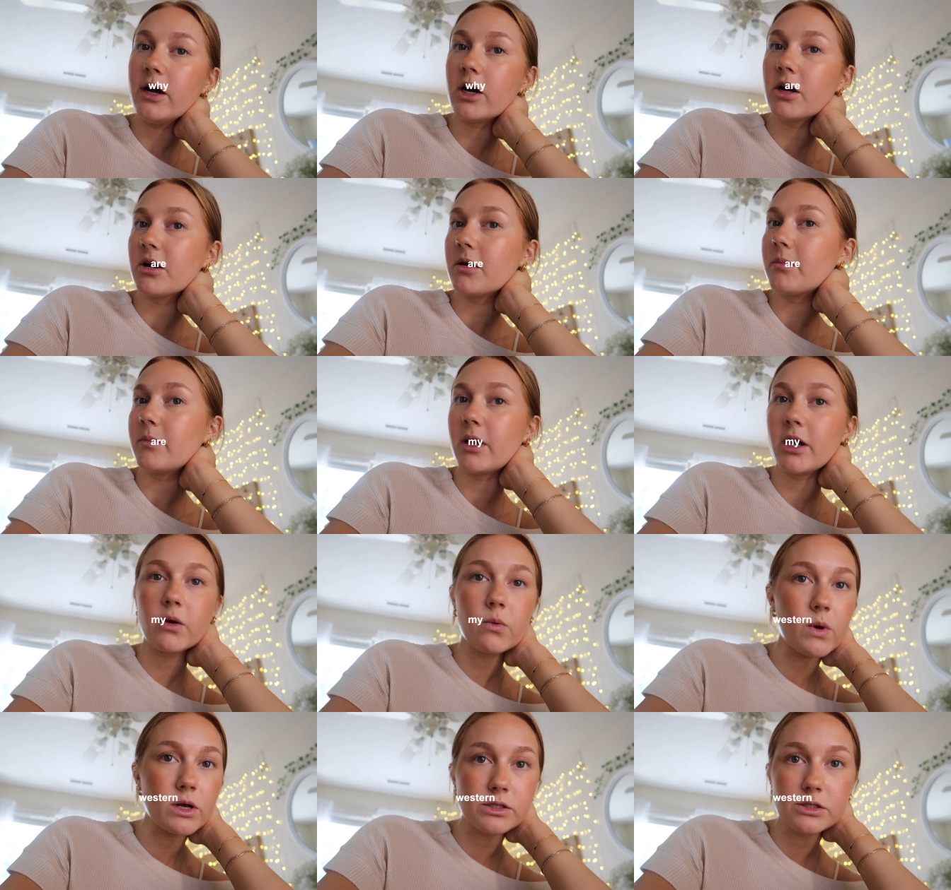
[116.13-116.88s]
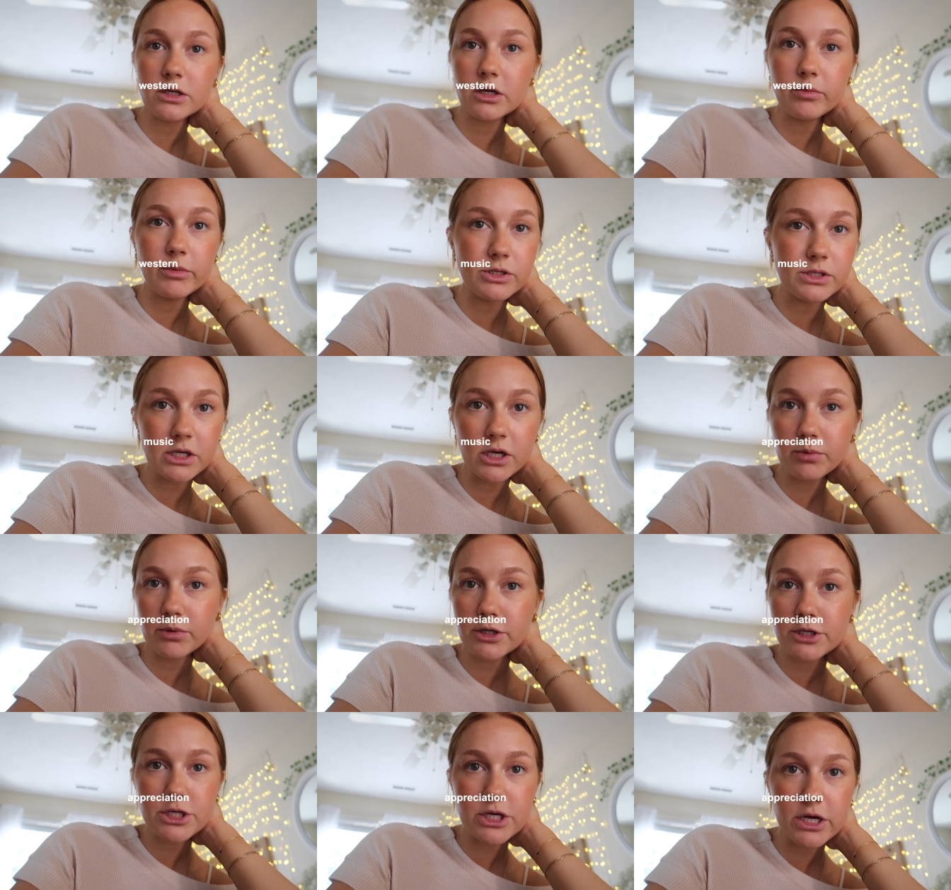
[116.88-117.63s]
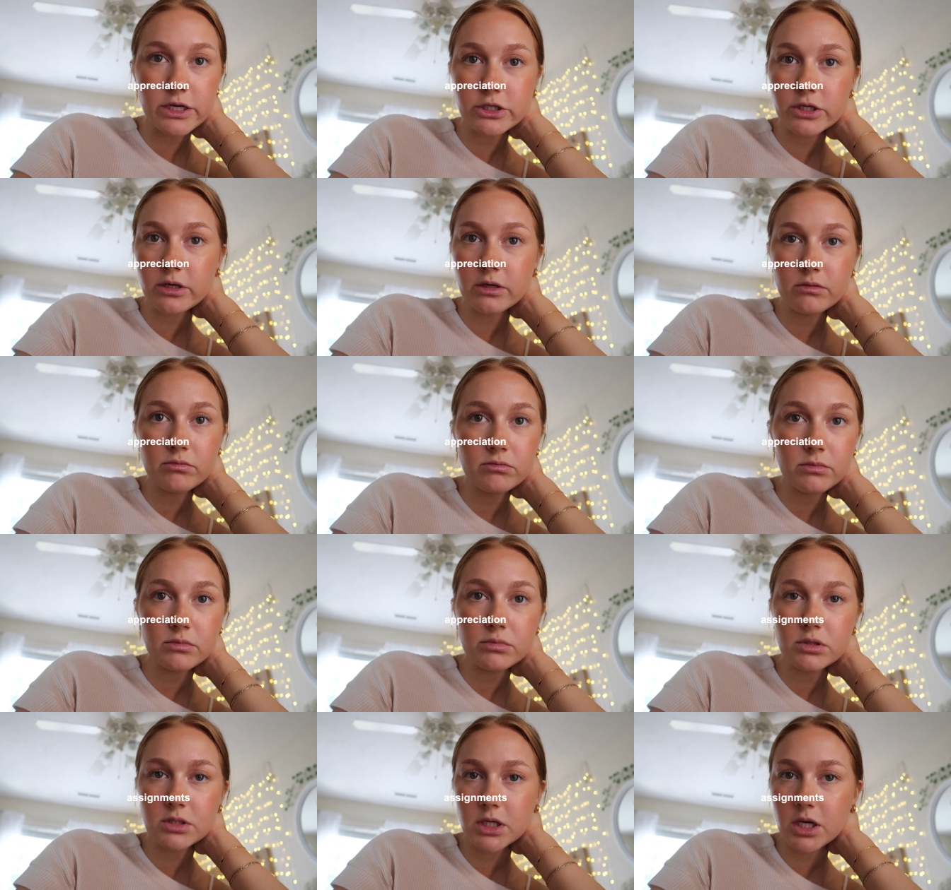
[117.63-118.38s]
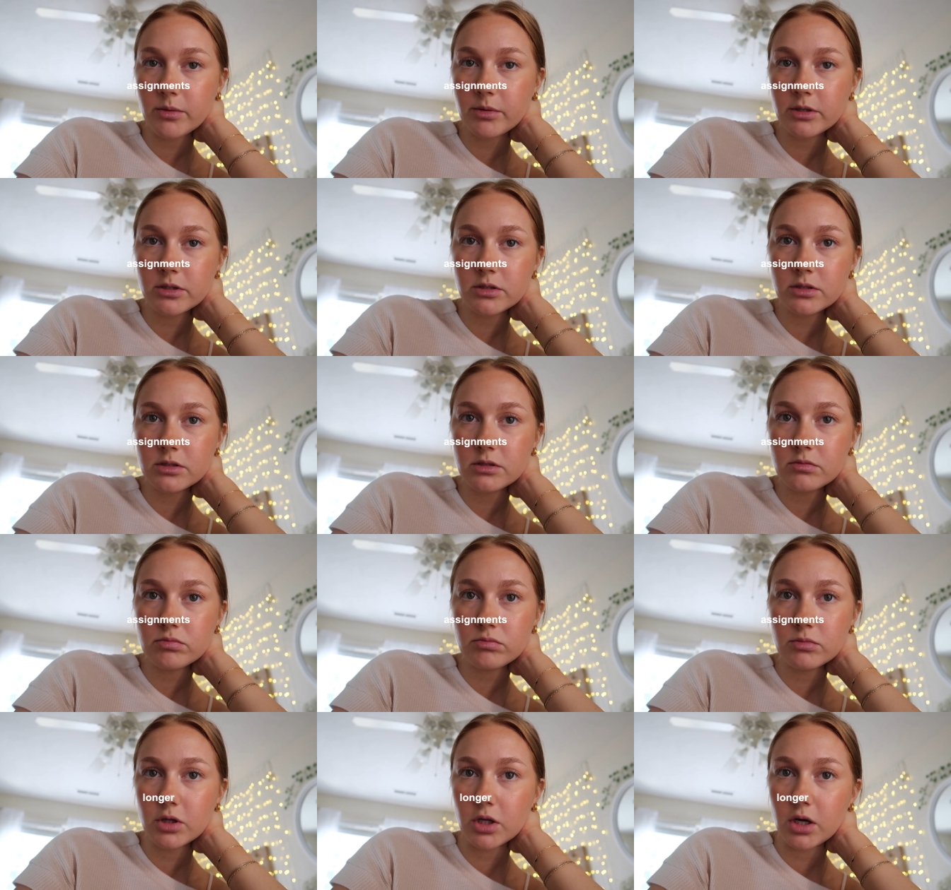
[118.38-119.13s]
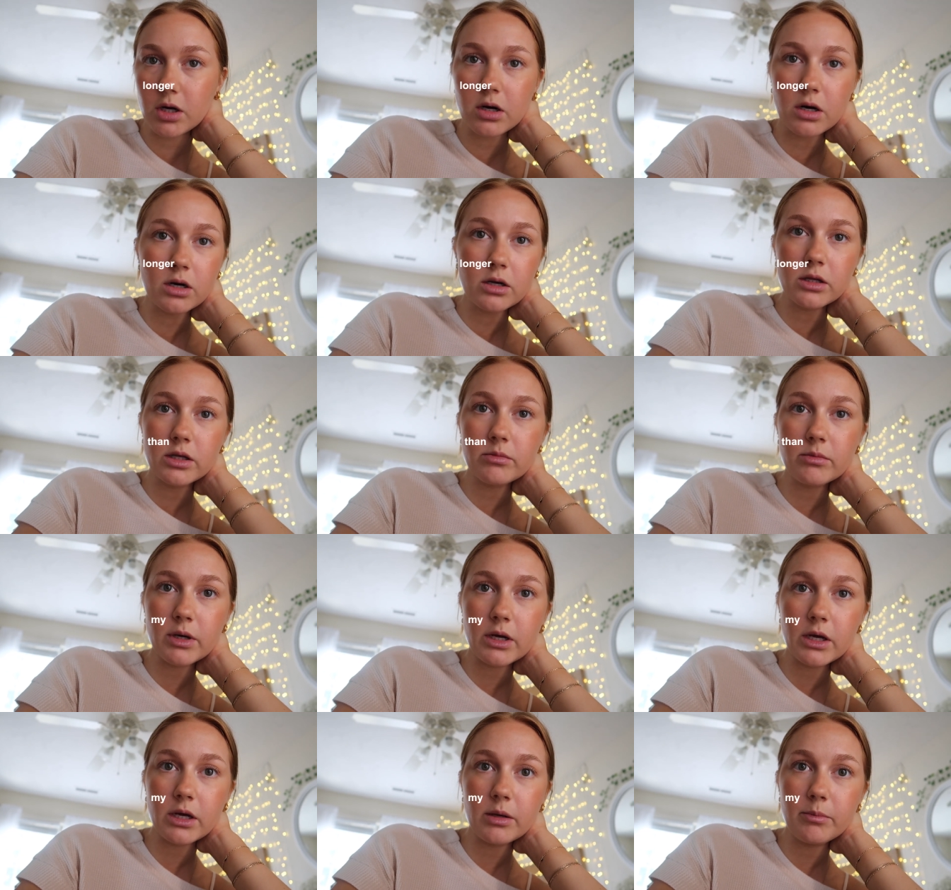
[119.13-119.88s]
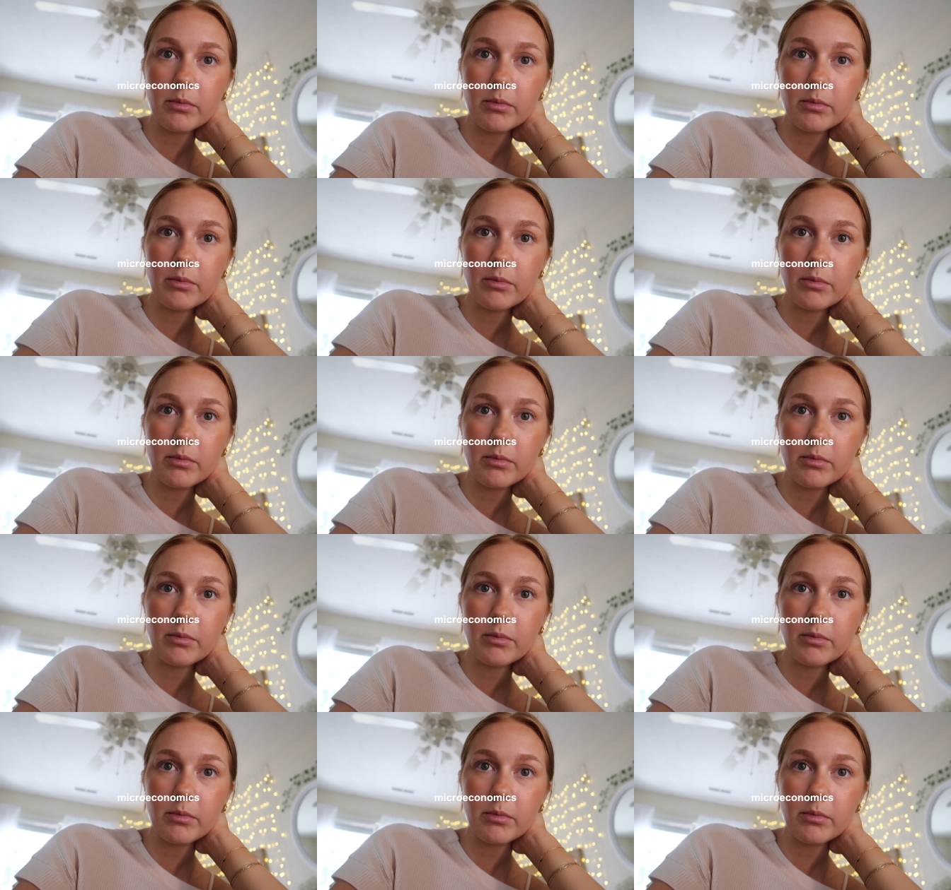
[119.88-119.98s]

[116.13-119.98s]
are my Western music appreciation assignments longer than my